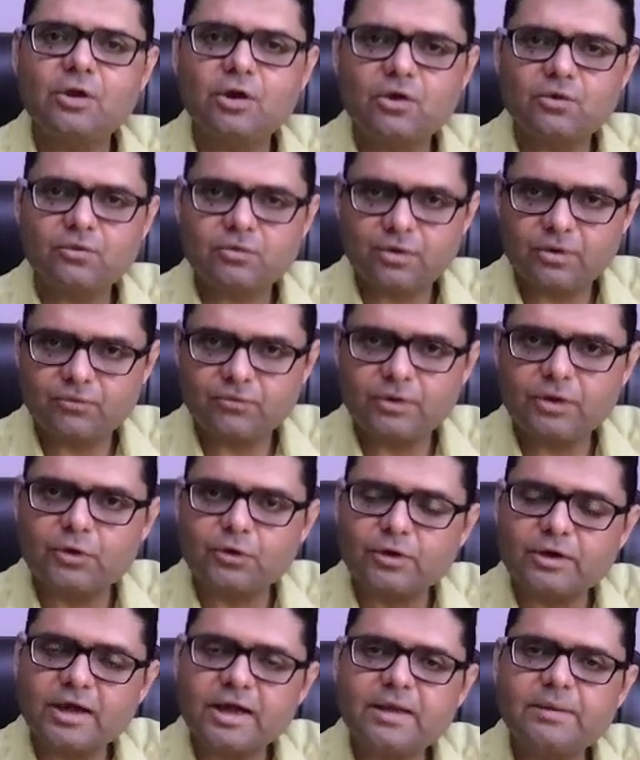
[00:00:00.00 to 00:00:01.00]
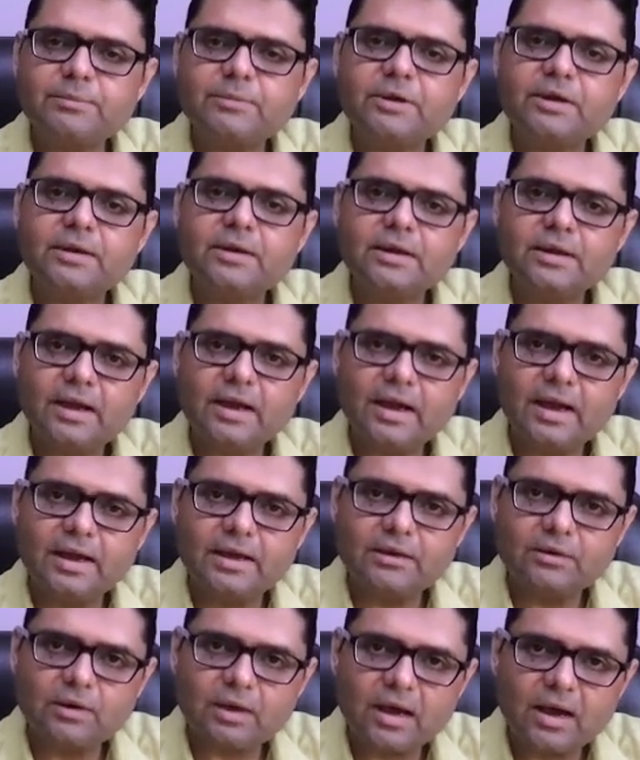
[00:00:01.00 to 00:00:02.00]
of phenotype,
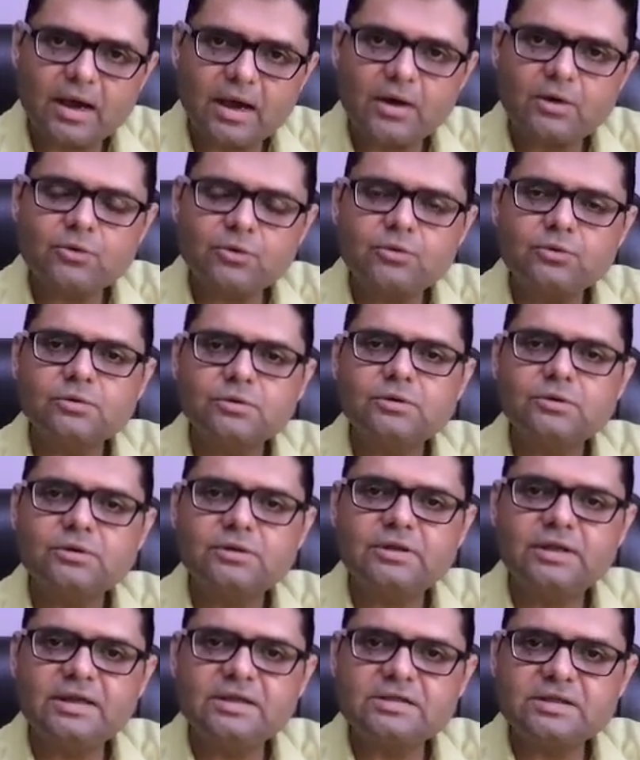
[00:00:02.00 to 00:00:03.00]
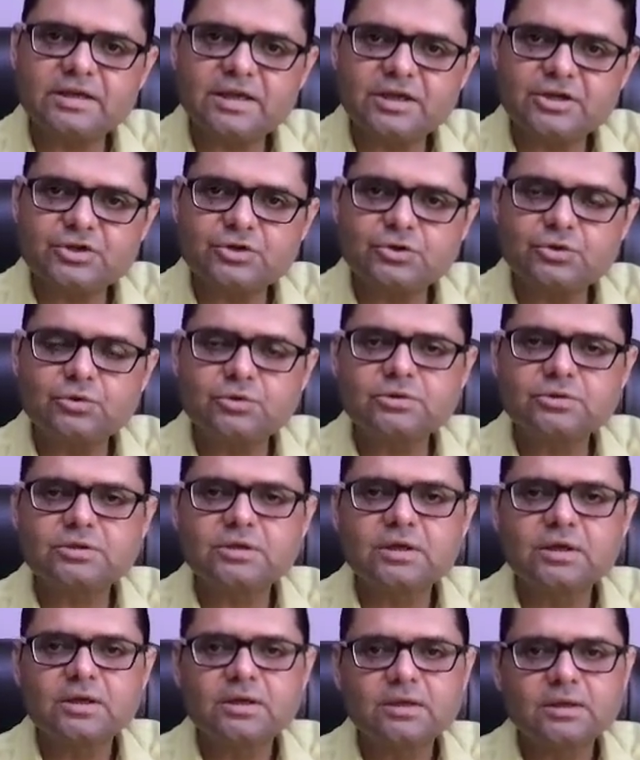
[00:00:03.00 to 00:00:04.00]
and how these ratios
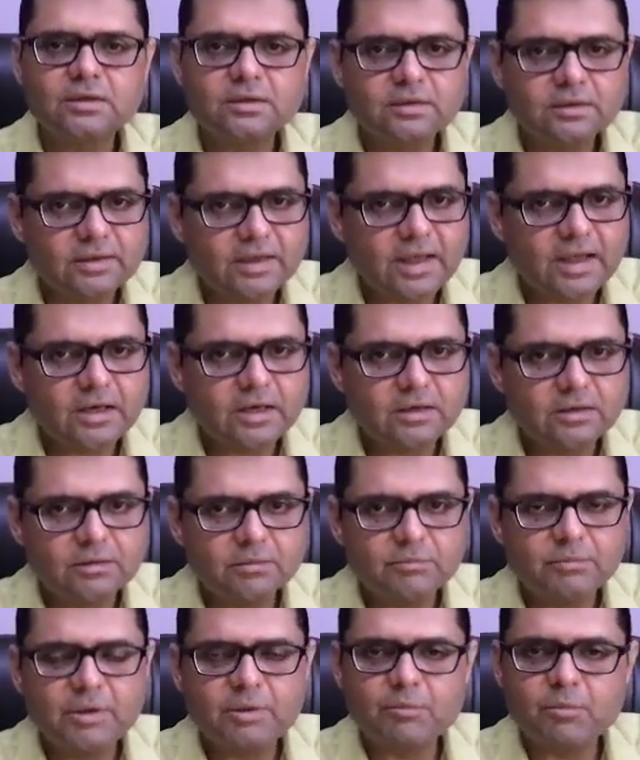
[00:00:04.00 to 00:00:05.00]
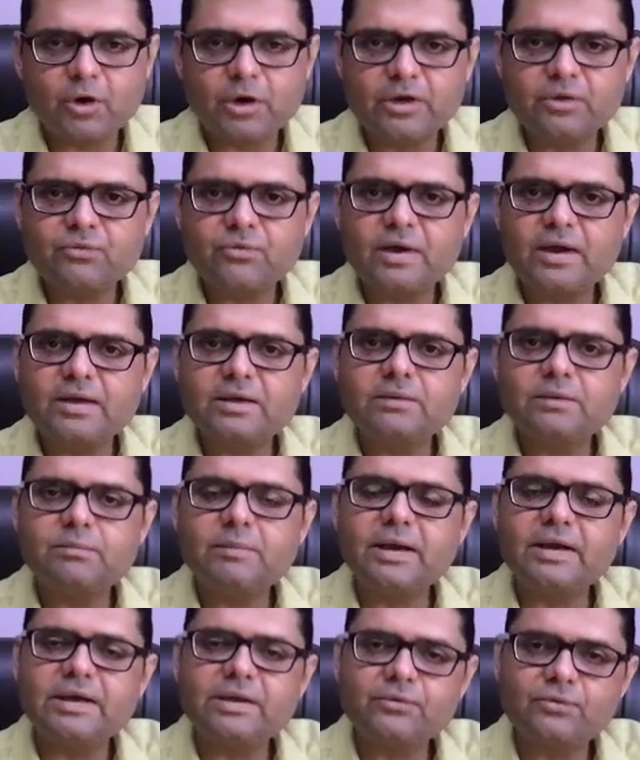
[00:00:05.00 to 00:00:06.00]
can be modified
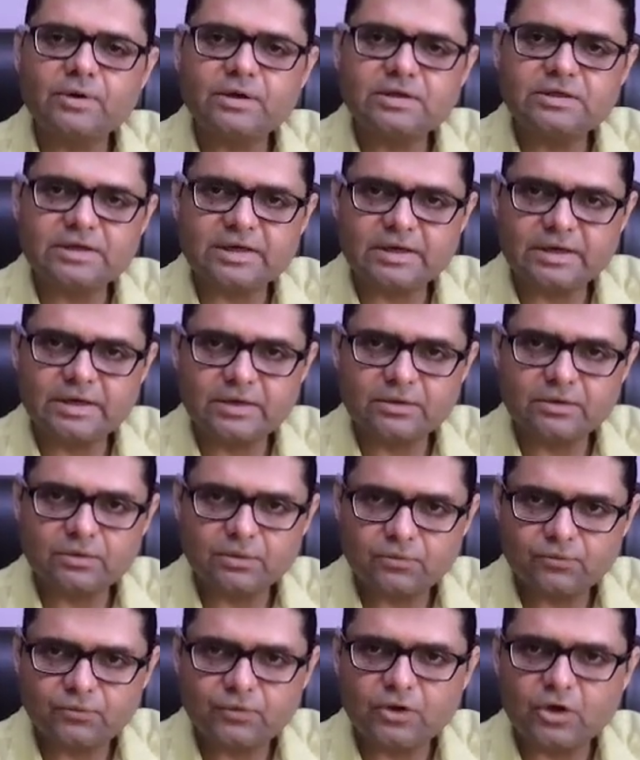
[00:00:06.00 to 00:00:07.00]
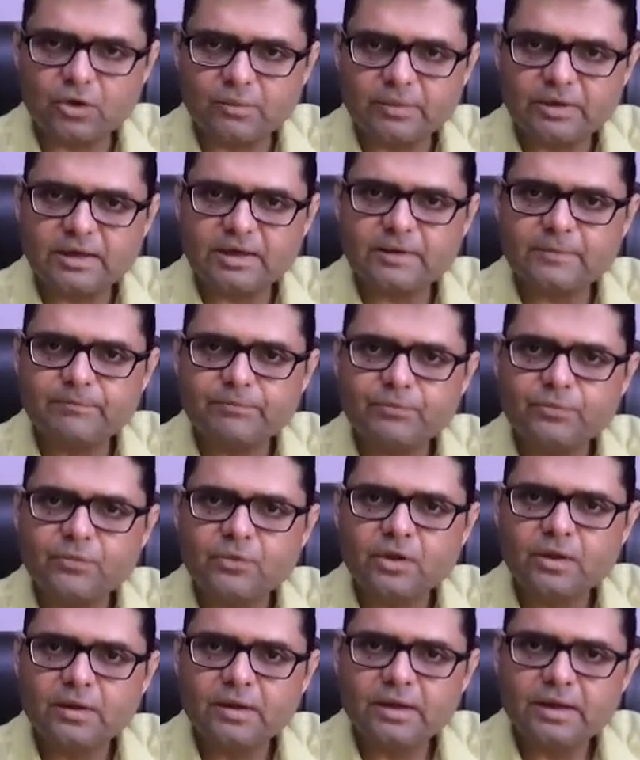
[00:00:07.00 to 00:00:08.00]
by different genetic phenomena.
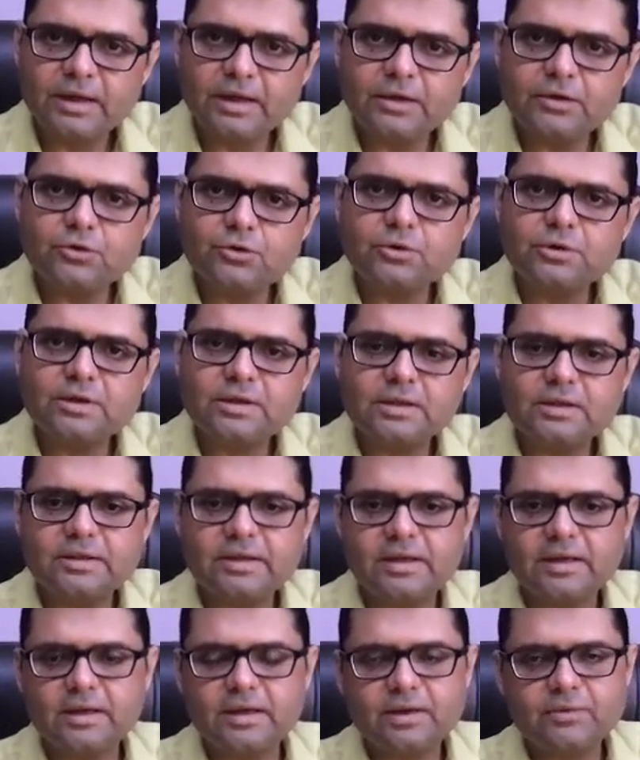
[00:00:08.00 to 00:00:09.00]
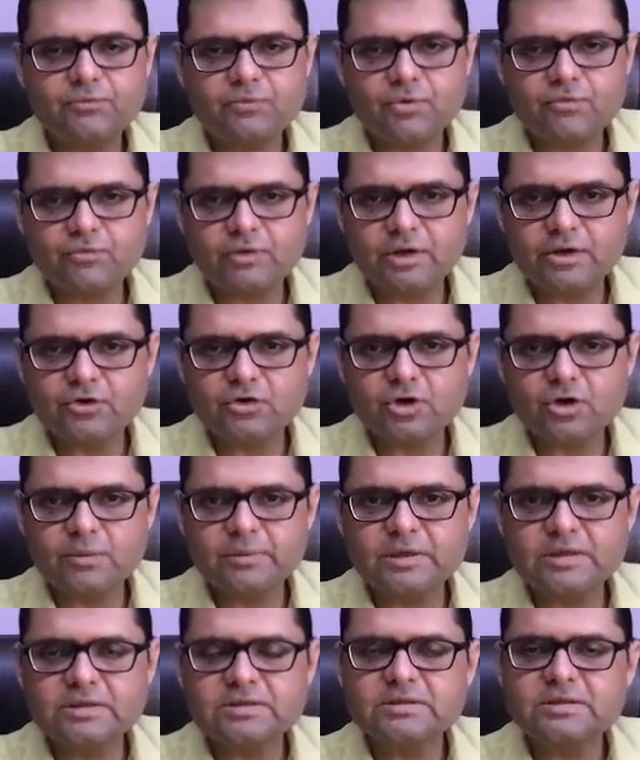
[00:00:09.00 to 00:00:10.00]
In total, there are 15
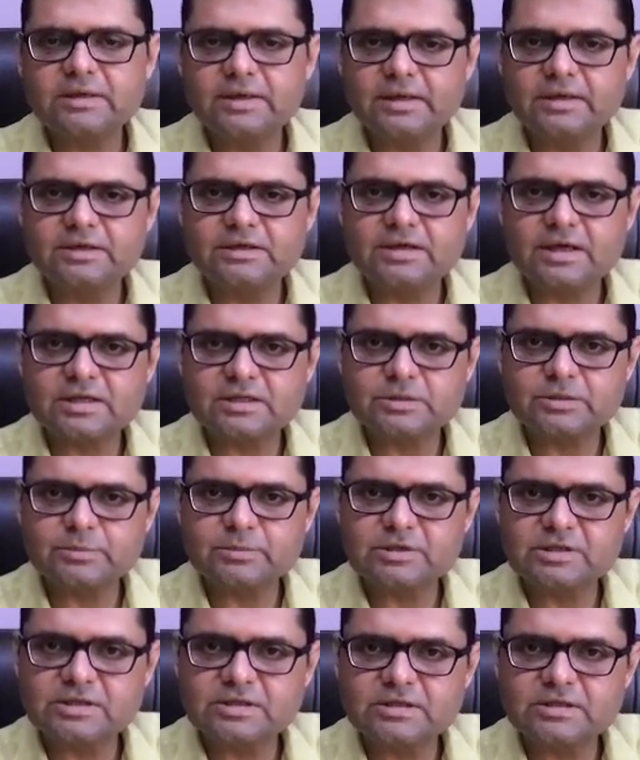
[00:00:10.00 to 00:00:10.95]
topics in transmission